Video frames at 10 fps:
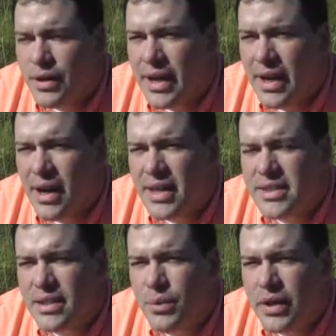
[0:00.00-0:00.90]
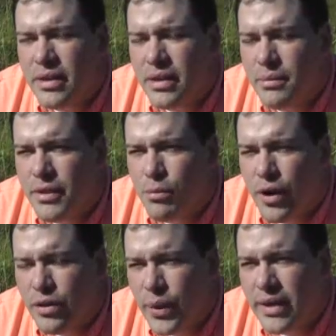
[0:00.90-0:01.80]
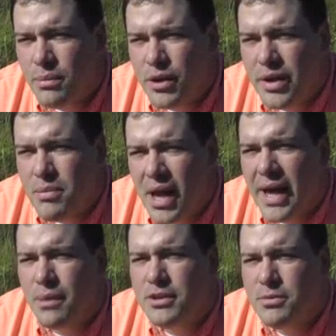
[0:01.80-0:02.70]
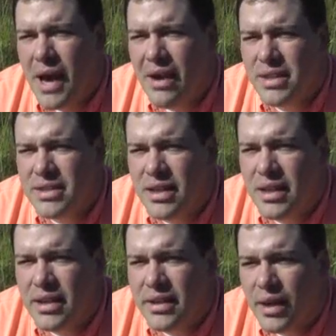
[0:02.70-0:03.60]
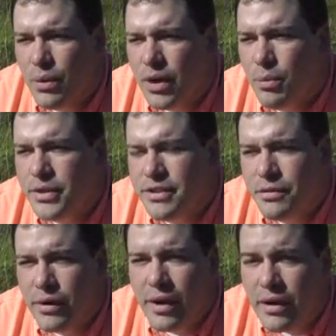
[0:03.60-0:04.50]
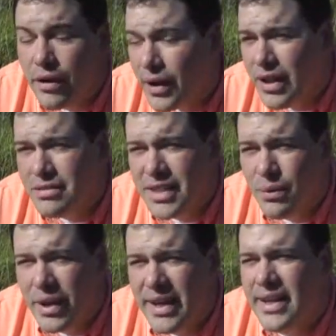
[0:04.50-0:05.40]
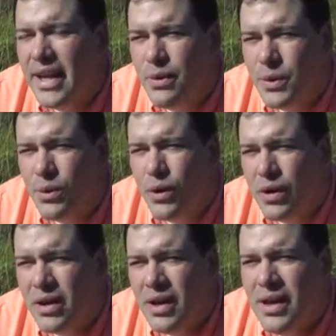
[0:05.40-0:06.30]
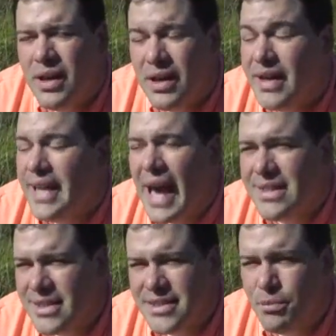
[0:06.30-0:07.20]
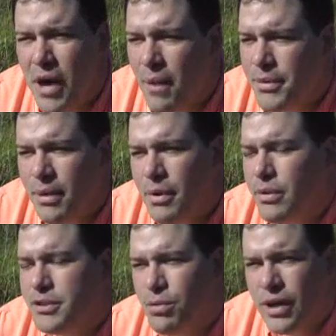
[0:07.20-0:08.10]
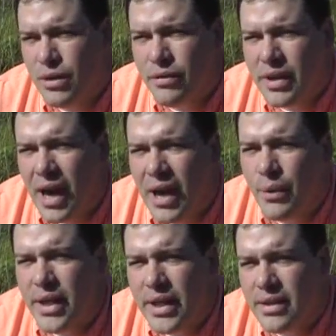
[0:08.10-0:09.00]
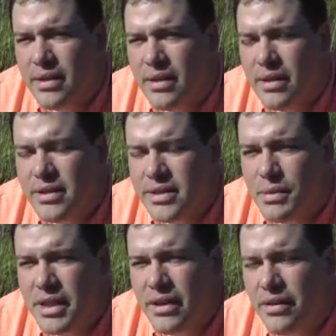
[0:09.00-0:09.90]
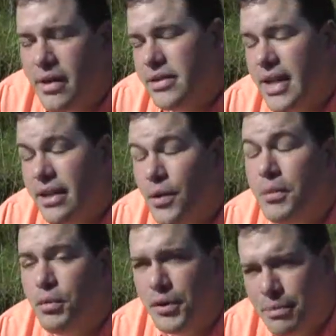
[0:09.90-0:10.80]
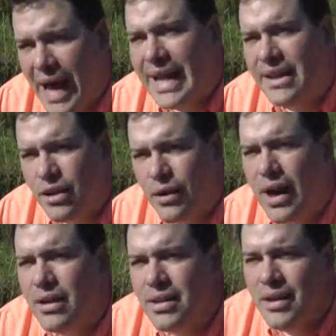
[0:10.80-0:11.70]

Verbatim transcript: Hurricane Isaac with uh, the Braithwaite community in Plaquemines Parish, uh, there were upwards of three hundred graves that were inundated with water uh, and caskets that popped up and were spread all over the highway that uh, the cemetery directors had to go and put back in the ground.